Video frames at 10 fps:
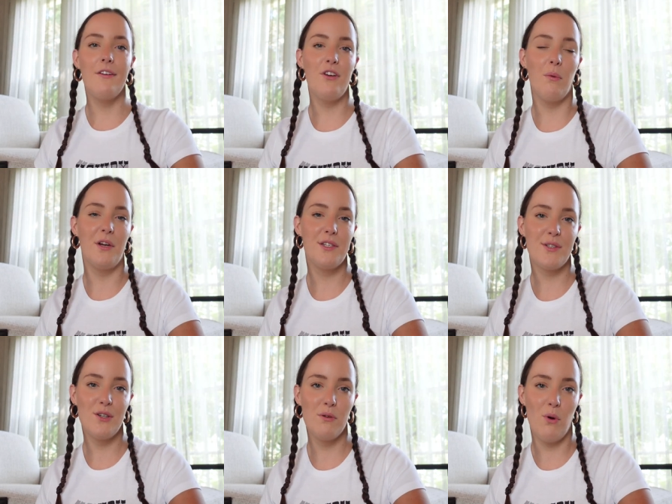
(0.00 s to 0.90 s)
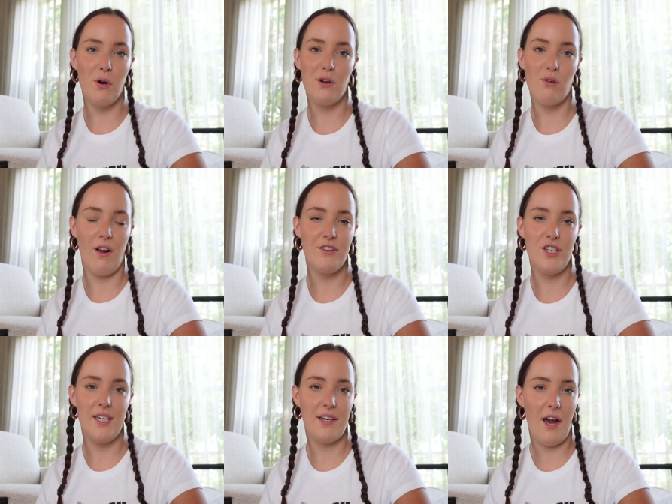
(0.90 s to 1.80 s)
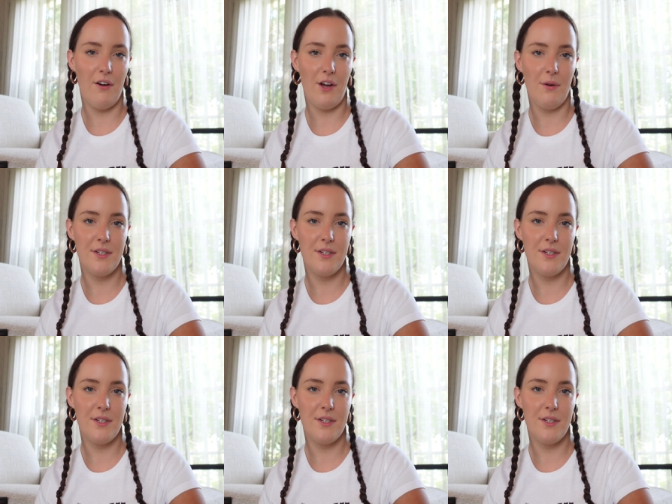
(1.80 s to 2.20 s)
If you're wanting to do more of a grungy cowgirl